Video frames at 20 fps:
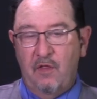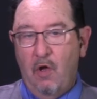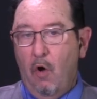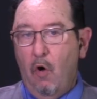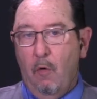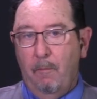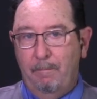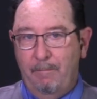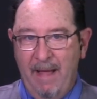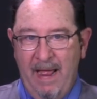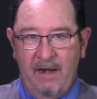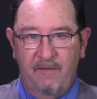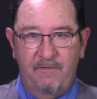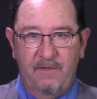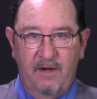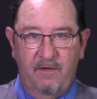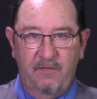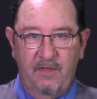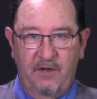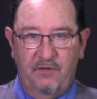The whole
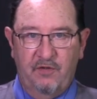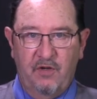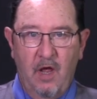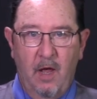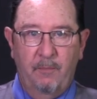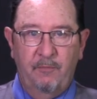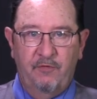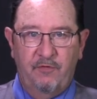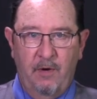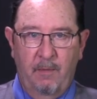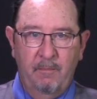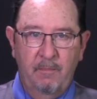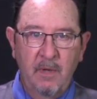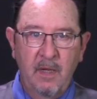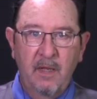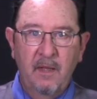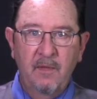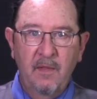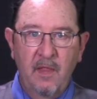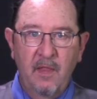benefit of this comes from
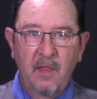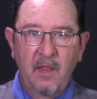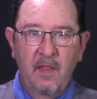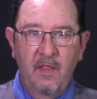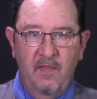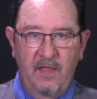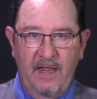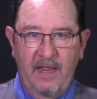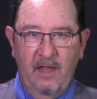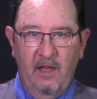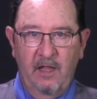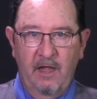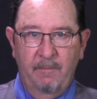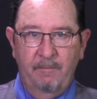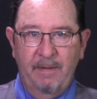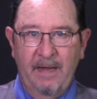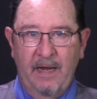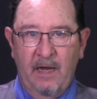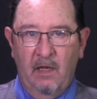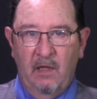the
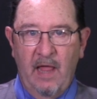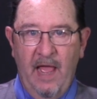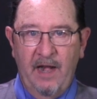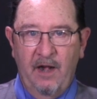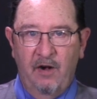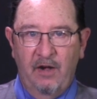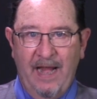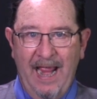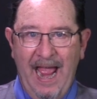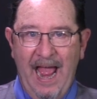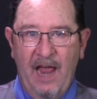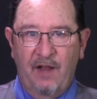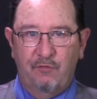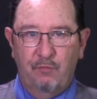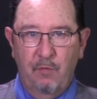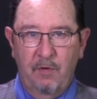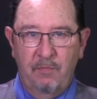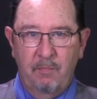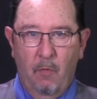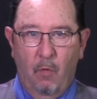helium being a lighter
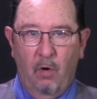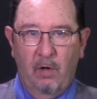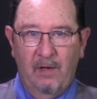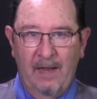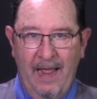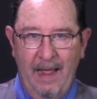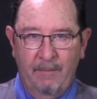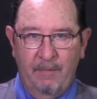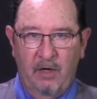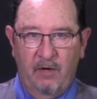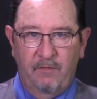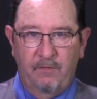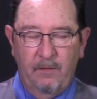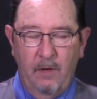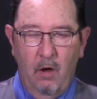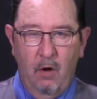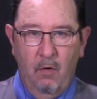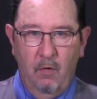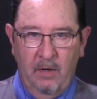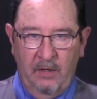gas with more laminar
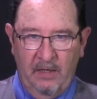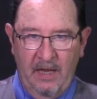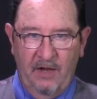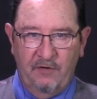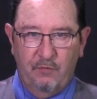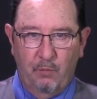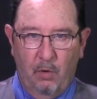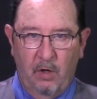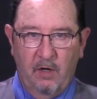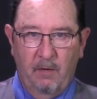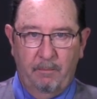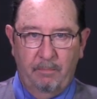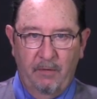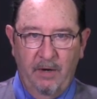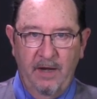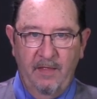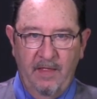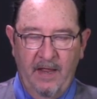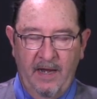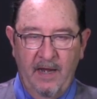flow and less work of
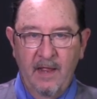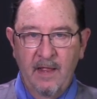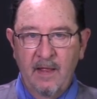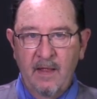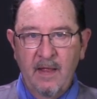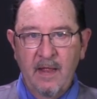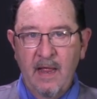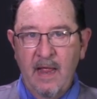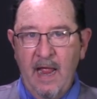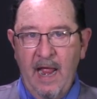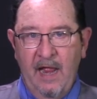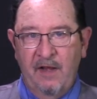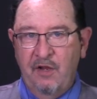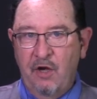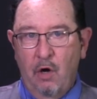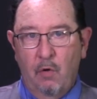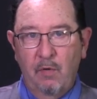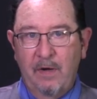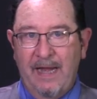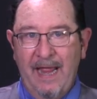breathing. And
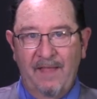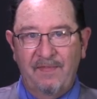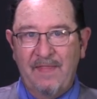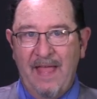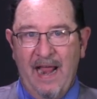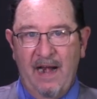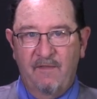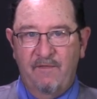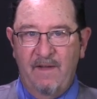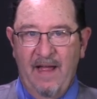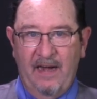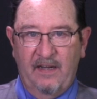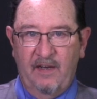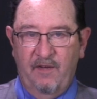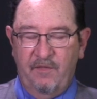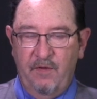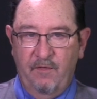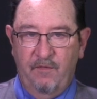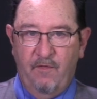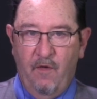you don't get that effect
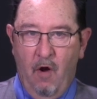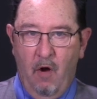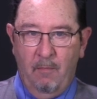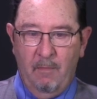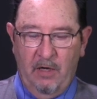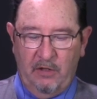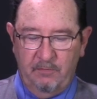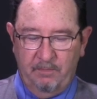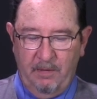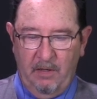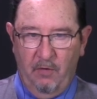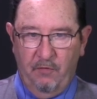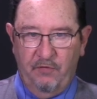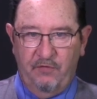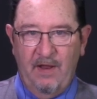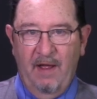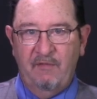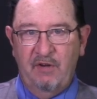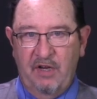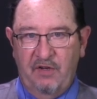if you fall much below
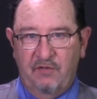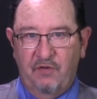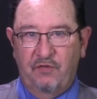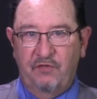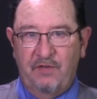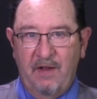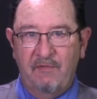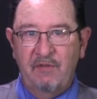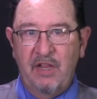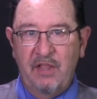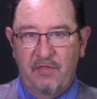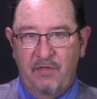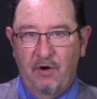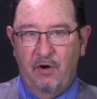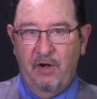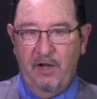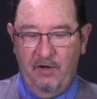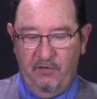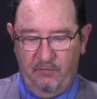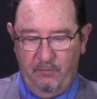70. So 70
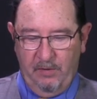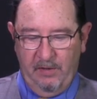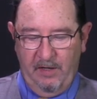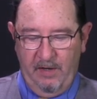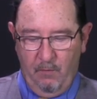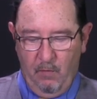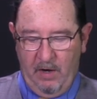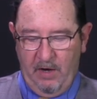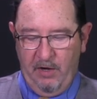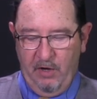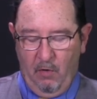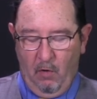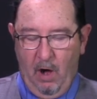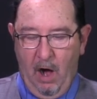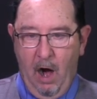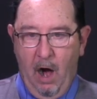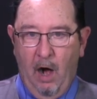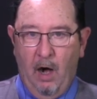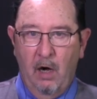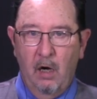30 is really where you
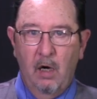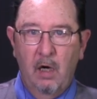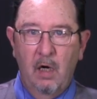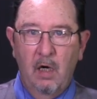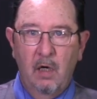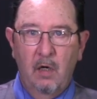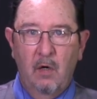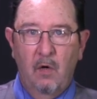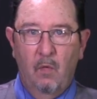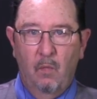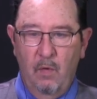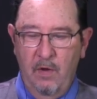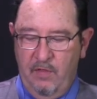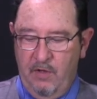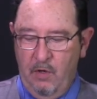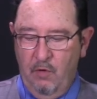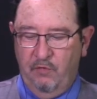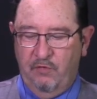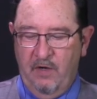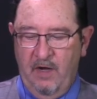are with
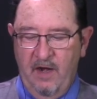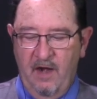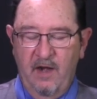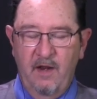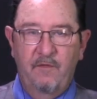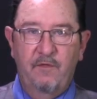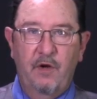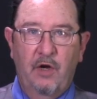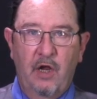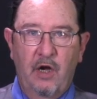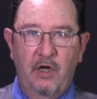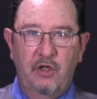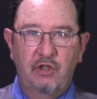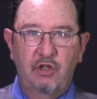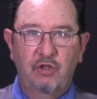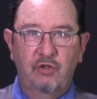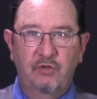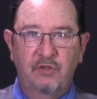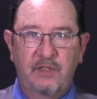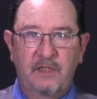using it if you're going to
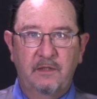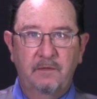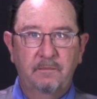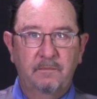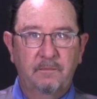choose it.